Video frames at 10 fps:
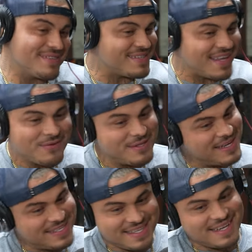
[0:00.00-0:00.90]
There's levels.
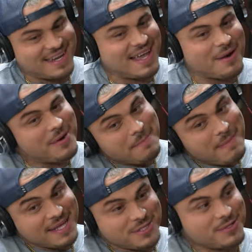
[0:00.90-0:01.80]
Like I said, I had already
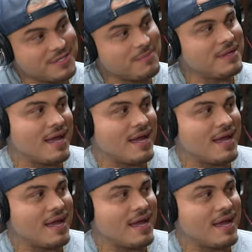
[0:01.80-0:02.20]
mastered some.